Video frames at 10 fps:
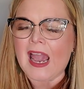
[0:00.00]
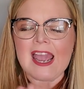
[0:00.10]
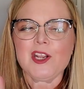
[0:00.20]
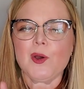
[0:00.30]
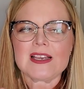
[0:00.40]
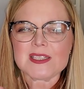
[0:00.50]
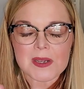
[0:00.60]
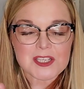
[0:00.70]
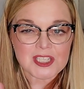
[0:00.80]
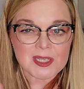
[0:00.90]
I don't as
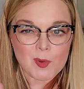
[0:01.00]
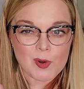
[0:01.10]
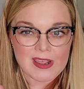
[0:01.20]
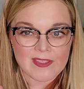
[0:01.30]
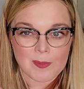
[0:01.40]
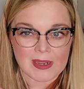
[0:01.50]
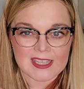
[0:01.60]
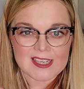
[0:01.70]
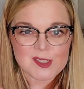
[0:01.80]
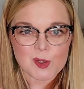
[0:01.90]
much anymore now that my
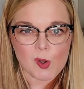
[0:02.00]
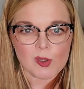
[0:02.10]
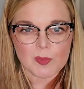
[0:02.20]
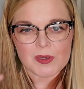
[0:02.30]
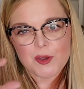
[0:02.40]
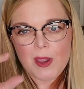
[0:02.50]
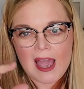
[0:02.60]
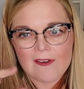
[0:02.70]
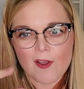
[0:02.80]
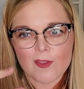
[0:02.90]
kids are older, but you
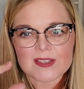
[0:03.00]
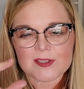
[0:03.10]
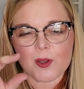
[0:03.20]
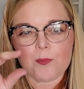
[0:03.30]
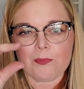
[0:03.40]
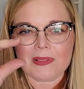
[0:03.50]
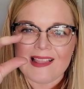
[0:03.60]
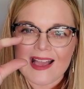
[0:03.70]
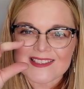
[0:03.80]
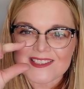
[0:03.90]
have all those little
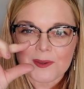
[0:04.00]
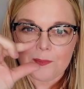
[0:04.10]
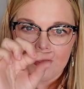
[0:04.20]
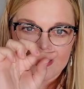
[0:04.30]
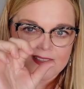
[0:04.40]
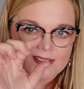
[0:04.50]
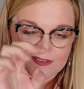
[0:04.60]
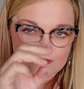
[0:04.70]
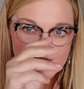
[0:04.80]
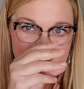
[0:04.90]
plastic
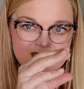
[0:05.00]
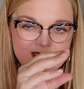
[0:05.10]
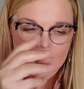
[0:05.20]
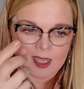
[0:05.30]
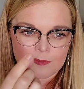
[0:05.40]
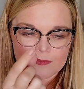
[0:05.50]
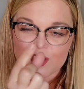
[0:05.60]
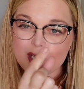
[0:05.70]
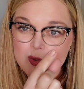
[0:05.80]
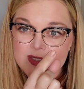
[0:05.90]
medicine um,
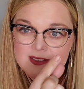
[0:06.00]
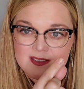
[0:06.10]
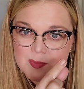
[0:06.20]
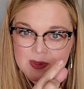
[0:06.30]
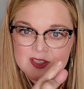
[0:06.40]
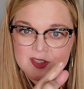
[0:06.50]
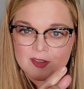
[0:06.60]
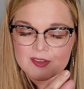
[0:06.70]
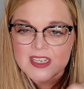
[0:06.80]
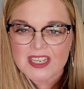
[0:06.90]
dose
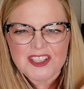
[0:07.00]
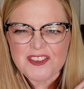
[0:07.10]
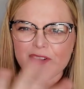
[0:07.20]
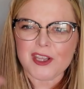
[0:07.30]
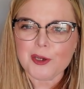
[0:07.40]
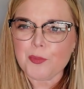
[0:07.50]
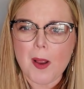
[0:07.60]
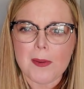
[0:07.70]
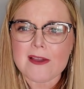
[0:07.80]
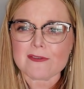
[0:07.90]
dispensers. You, you
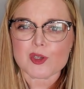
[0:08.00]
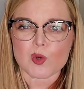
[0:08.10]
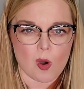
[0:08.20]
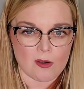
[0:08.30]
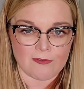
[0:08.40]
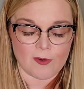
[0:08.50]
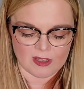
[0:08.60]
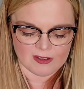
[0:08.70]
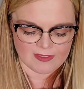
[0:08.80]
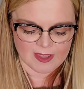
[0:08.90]
probably have a drawer
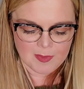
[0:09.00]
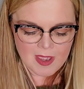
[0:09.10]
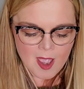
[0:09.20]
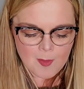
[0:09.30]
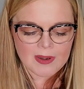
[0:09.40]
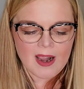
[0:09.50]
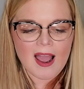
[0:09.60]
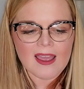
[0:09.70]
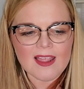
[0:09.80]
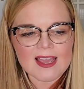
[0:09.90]
full of them. But
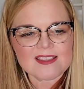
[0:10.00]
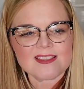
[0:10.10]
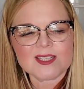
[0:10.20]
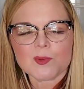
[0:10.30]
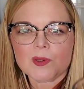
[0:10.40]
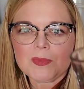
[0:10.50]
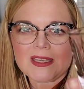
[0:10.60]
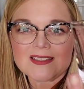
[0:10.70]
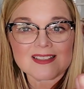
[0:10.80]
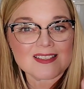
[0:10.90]
I liked this one
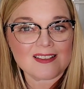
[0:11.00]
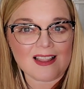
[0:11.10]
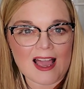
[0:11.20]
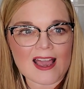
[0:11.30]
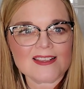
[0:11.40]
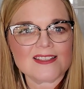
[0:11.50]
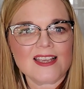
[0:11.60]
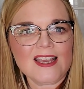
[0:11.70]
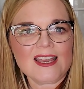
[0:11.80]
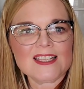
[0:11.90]
because it's glass.
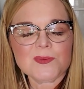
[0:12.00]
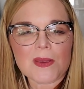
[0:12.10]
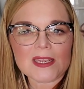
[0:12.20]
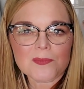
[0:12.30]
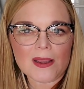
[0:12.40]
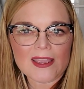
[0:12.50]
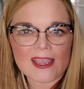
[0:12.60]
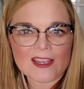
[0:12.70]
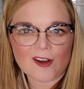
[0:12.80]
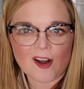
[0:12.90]
It's made by
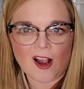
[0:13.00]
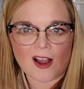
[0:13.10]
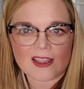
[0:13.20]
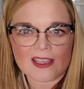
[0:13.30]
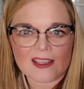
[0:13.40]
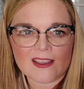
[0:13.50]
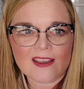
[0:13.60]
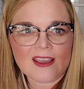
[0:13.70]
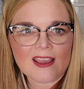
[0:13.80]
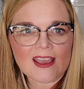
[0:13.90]
Anchor
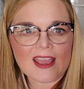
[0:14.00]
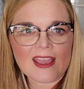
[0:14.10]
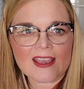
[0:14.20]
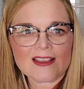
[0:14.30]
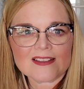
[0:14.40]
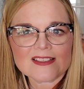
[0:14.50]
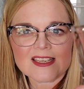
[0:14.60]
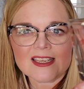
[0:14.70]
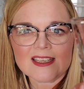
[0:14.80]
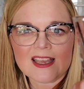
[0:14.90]
Hocking and
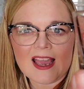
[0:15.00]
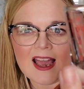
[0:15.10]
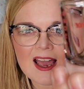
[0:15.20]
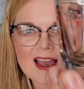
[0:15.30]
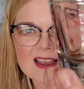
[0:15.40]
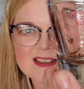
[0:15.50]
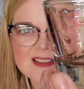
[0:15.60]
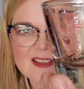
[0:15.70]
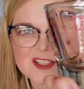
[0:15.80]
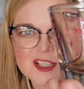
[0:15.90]
it has
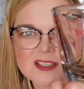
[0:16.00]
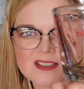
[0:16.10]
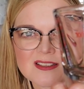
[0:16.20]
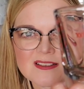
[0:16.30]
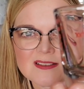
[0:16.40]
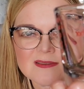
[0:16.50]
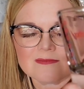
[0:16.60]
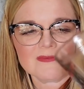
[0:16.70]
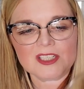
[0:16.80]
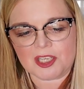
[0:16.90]
just,
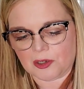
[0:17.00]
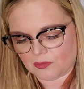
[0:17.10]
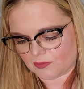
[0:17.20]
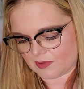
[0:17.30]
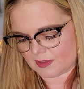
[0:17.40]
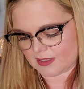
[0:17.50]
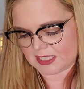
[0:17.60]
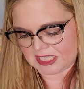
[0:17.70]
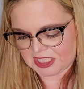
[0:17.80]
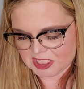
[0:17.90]
you know,
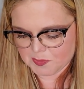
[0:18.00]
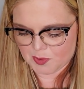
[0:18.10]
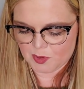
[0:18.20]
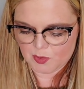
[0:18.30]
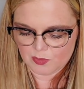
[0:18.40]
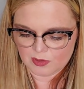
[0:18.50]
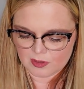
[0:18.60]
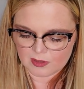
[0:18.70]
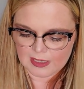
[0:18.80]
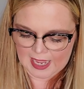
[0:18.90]
teaspoon,
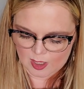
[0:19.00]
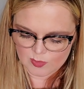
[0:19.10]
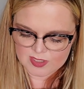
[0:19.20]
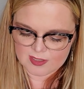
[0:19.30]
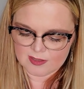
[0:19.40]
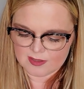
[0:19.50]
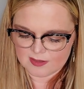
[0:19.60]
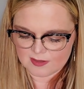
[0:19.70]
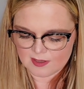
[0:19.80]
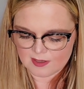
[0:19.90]
ounces,
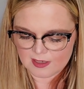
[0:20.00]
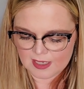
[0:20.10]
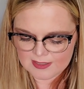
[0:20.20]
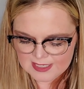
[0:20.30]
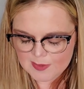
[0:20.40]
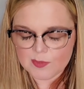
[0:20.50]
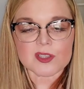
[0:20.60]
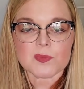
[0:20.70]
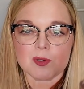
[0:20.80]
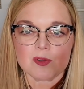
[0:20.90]
and
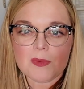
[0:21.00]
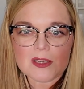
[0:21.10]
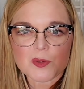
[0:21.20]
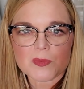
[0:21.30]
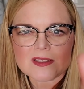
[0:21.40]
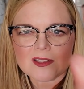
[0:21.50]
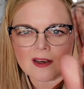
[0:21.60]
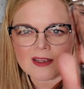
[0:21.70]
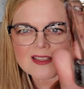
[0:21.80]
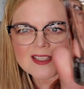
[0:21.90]
tablespoon measurements
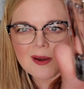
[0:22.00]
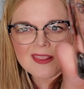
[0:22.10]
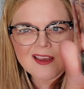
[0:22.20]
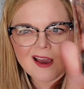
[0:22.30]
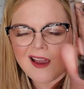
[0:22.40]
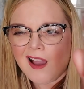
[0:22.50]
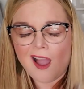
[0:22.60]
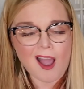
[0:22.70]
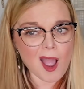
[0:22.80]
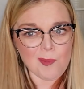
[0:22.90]
on it. So I thought,
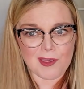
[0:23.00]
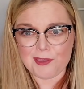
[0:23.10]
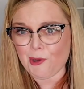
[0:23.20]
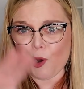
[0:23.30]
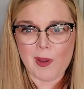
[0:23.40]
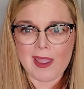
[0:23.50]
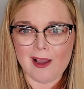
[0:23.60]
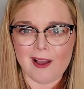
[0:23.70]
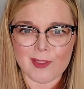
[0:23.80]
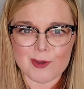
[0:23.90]
I'm gonna throw away
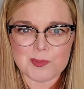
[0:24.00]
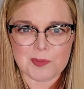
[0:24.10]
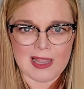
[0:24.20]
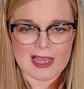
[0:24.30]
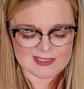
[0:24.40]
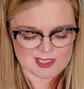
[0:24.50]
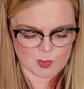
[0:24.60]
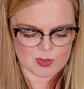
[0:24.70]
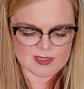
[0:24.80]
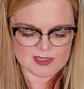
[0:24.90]
all those plastic
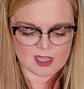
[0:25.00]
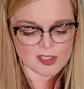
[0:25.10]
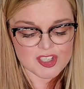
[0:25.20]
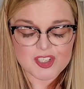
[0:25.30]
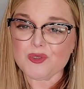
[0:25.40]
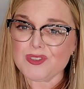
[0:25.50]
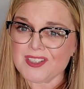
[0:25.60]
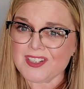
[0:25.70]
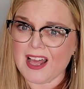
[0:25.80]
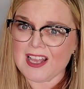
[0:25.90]
ones and I'll just use
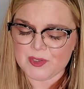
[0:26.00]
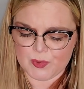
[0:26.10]
this glass